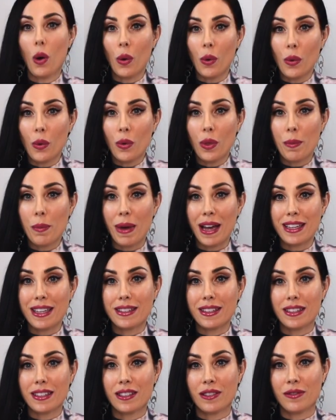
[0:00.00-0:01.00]
all the
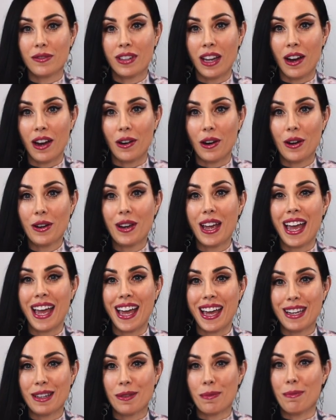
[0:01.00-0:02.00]
basics of tarot
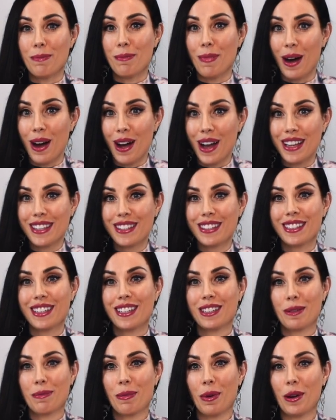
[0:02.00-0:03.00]
and my
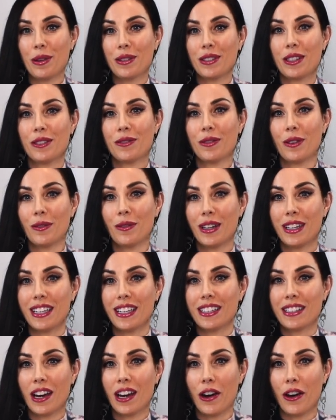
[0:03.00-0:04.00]
signature process for reading
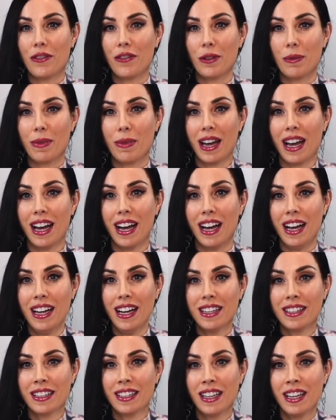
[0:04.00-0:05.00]
tarot from the
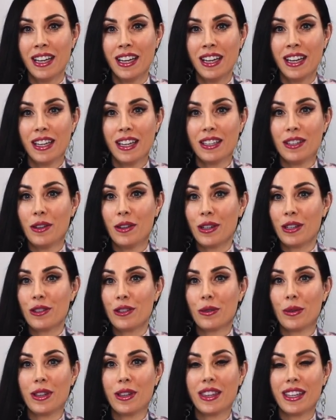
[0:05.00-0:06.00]
heart, you can
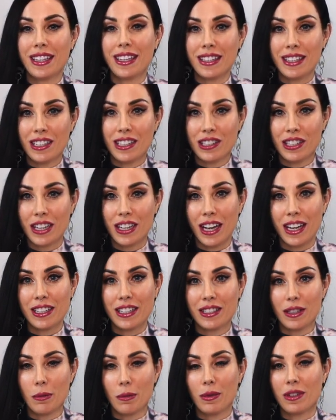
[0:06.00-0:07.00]
join the
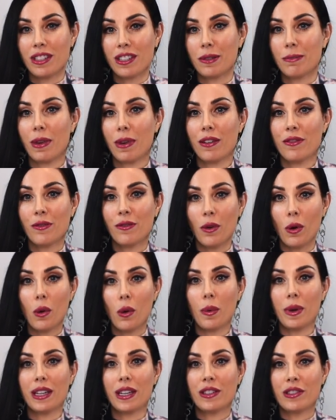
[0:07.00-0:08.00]
initiation, which is my
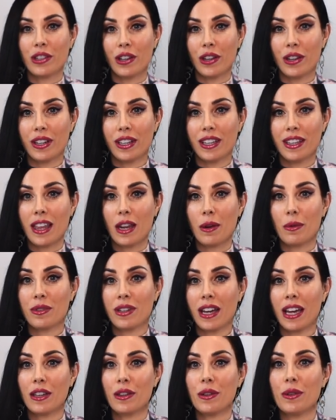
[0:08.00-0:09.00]
four-week journey that'll
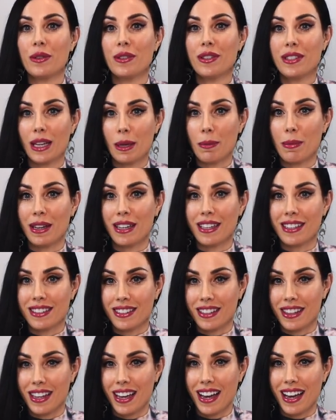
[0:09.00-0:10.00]
take you deeper
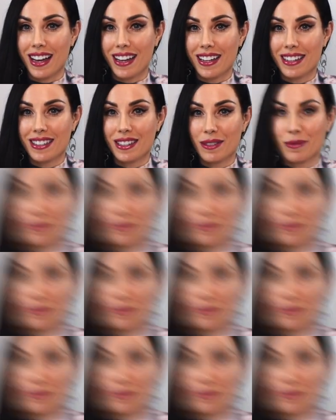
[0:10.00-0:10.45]
into the art.